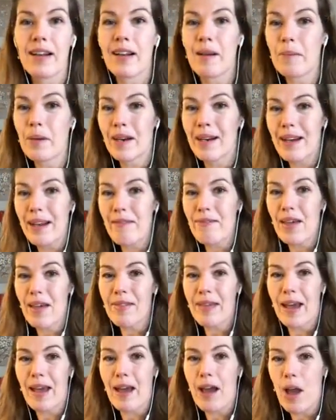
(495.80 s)
I'm going to leave that
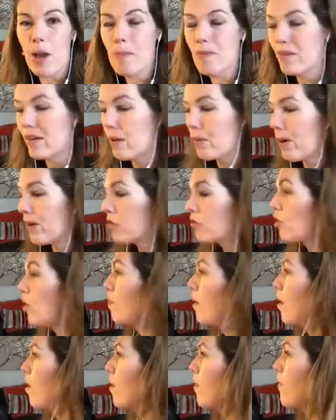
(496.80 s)
there. Hopefully it won't drop
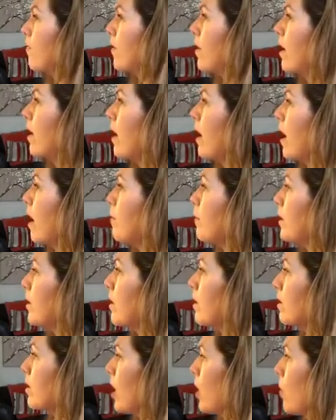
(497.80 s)
off. I'm going
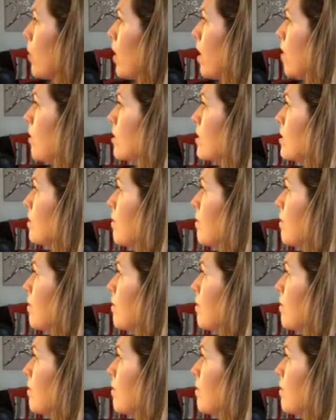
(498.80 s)
to go onto